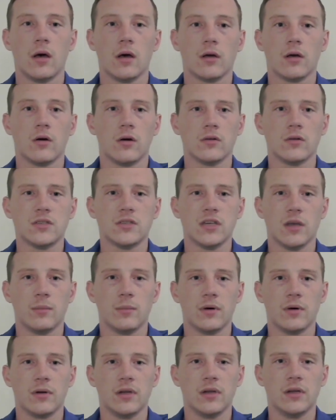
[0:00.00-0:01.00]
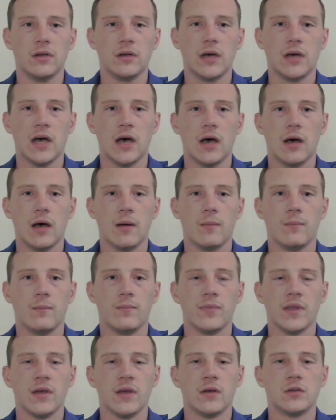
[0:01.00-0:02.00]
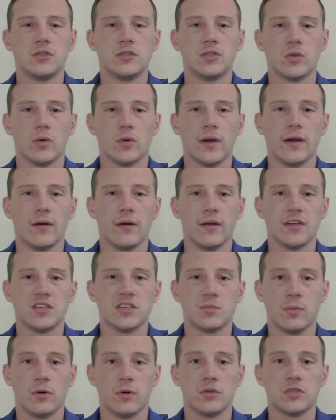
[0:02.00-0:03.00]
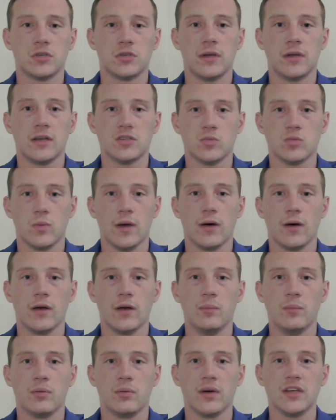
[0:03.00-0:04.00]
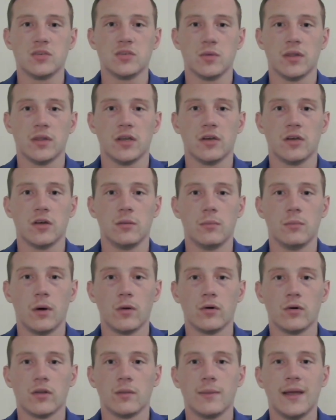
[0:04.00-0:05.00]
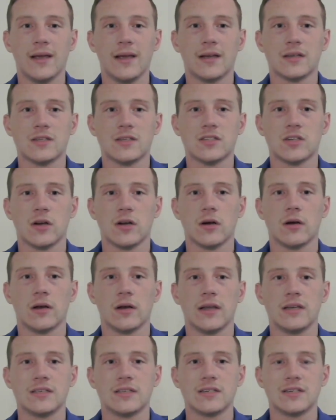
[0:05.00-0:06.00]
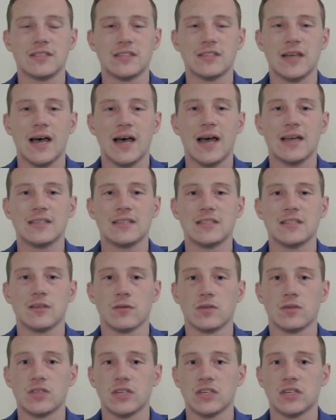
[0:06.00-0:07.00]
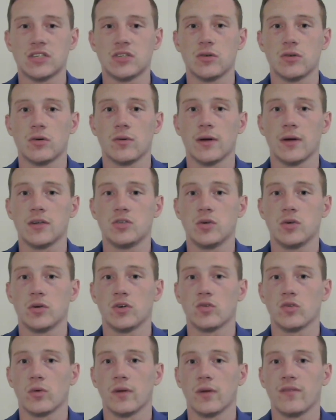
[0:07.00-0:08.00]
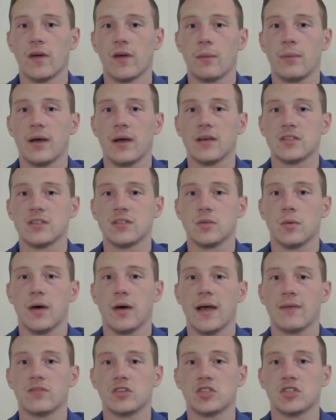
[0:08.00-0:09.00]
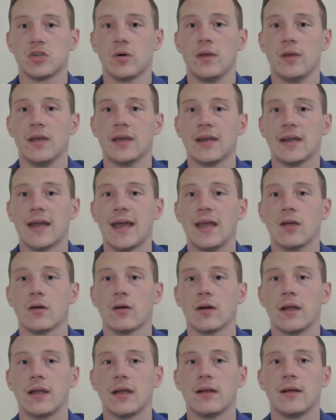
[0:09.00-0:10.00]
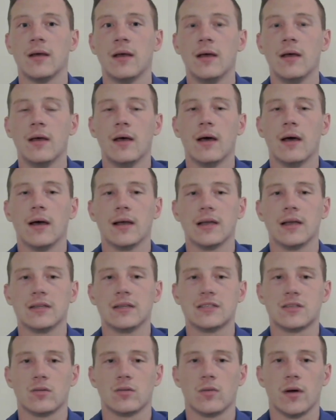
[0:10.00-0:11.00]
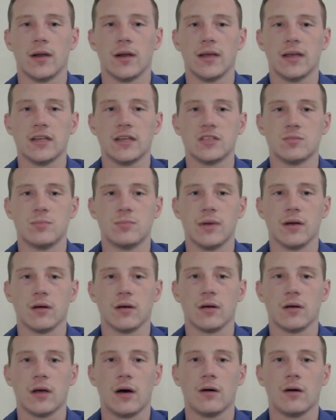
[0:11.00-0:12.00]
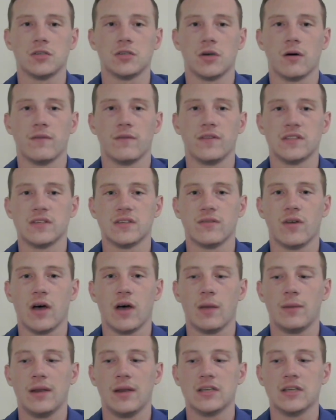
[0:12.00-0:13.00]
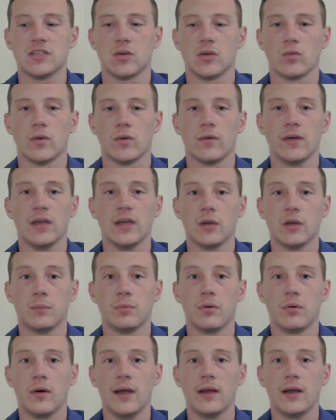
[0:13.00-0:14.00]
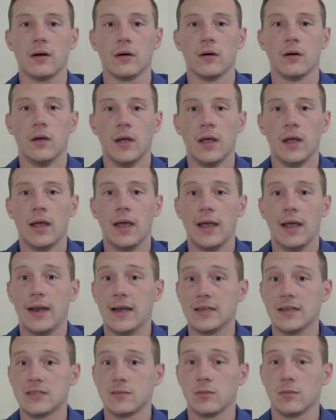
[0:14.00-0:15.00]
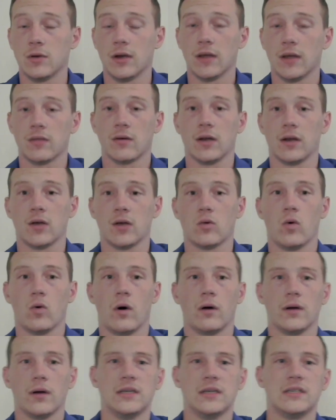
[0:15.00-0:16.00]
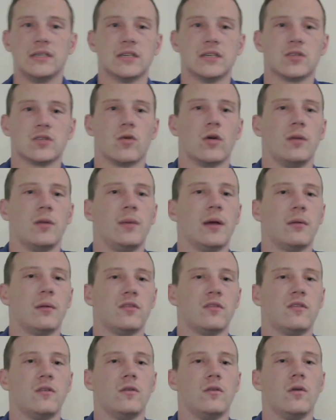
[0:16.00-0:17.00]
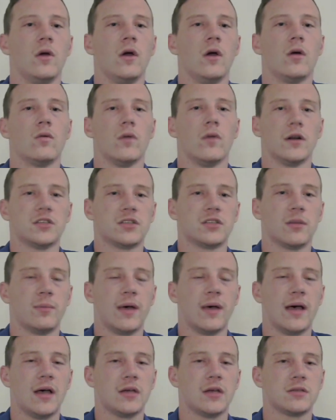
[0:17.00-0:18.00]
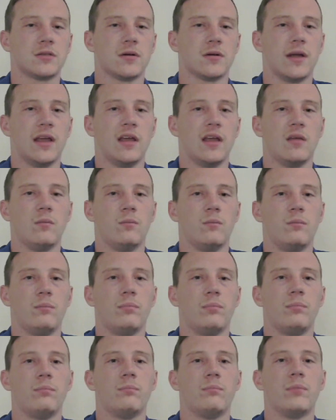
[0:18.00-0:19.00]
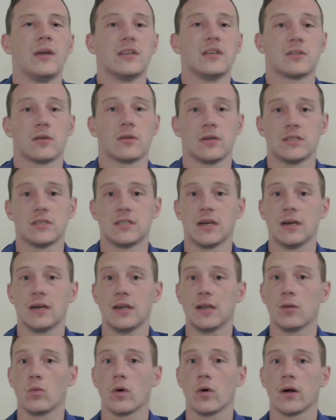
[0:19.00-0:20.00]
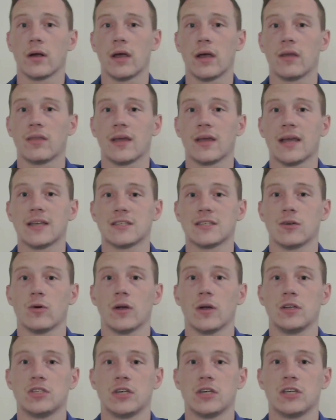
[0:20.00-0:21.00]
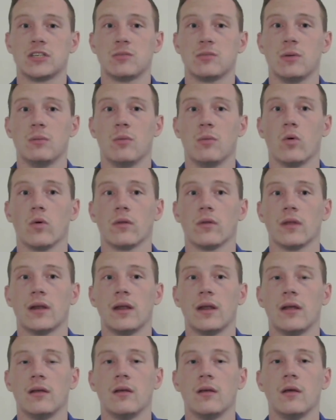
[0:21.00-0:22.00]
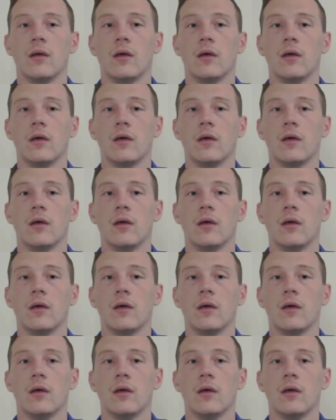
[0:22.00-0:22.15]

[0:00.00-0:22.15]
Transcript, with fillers: uh, closing ability, um, short area explosion as well. He plays with a good motor. The main concern is his size. He's over 6'2 and around 225 pounds. He will have to show he can anchor in against the run against bigger college offensive linemen. He is a really good player and has some good athletic qualities. He is going to be able to rush the passer and based on his technique and work ethic has a great chance to be more than a